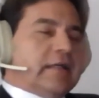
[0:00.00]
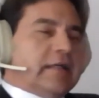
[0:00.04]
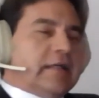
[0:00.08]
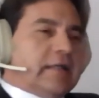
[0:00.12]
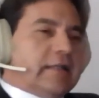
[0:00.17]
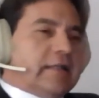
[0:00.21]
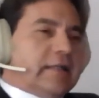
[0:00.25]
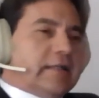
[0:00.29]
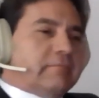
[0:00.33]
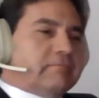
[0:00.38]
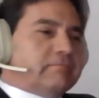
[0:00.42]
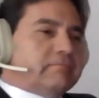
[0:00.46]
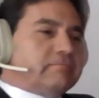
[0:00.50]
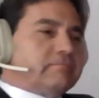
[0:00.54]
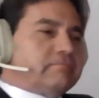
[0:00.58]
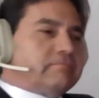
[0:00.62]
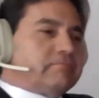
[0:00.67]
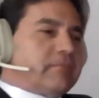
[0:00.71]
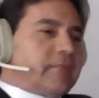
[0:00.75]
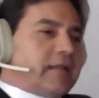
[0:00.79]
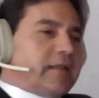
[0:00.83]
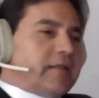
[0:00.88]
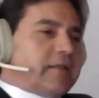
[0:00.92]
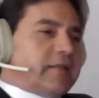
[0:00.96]

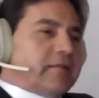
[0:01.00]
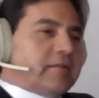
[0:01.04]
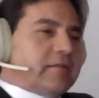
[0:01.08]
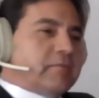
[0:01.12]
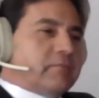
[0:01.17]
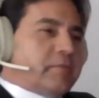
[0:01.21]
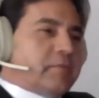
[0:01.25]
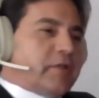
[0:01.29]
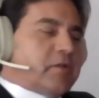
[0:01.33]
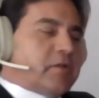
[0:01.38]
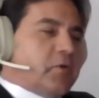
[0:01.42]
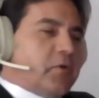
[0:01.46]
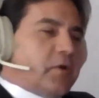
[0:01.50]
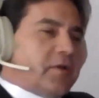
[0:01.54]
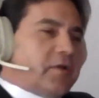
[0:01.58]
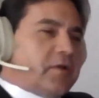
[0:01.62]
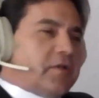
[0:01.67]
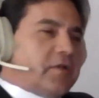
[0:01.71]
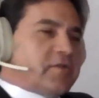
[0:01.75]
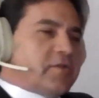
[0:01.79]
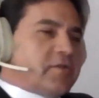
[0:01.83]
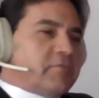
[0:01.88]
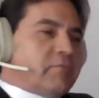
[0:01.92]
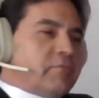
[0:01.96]
Bitcoin
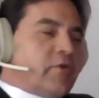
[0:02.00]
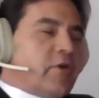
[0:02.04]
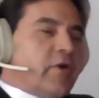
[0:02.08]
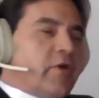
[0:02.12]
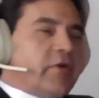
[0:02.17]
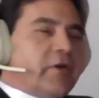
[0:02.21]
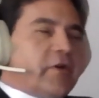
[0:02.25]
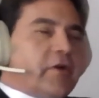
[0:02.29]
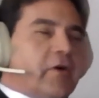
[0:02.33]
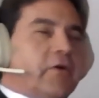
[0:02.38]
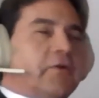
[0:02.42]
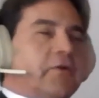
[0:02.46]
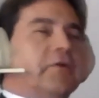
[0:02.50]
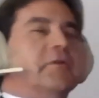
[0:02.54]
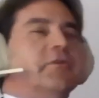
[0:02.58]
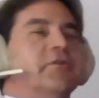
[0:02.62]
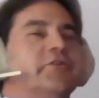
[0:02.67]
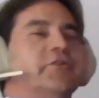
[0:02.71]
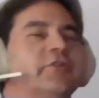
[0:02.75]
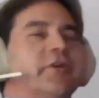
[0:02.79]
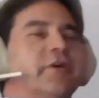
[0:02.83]
is a protocol.